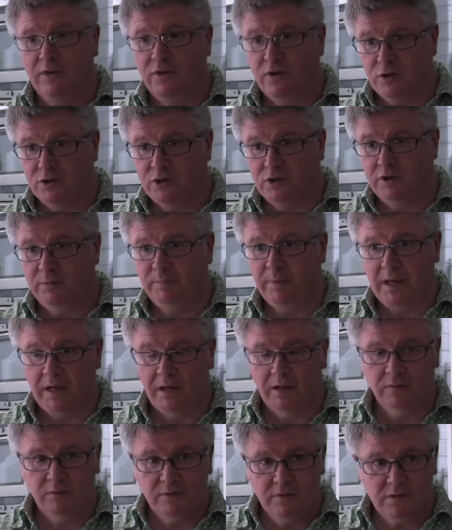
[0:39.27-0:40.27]
thirty
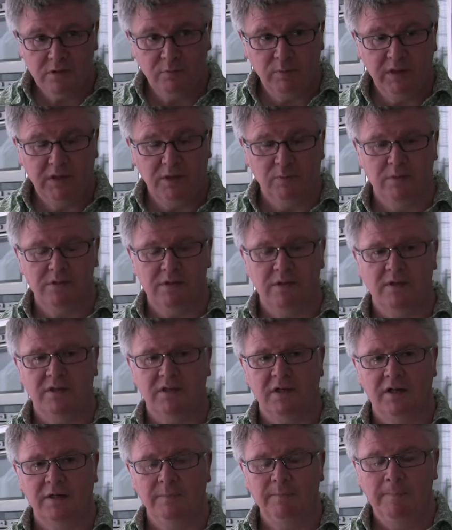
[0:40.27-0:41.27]
pounds a week it was at the
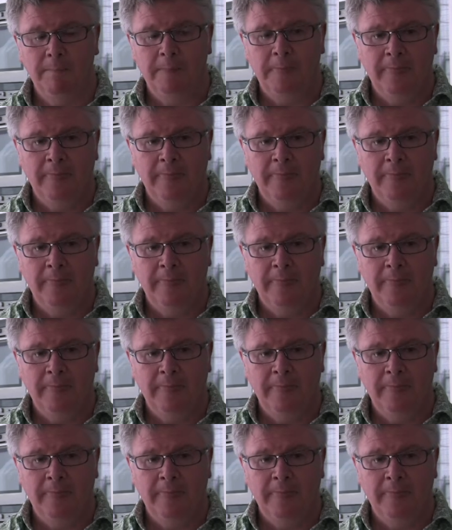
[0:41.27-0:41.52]
time,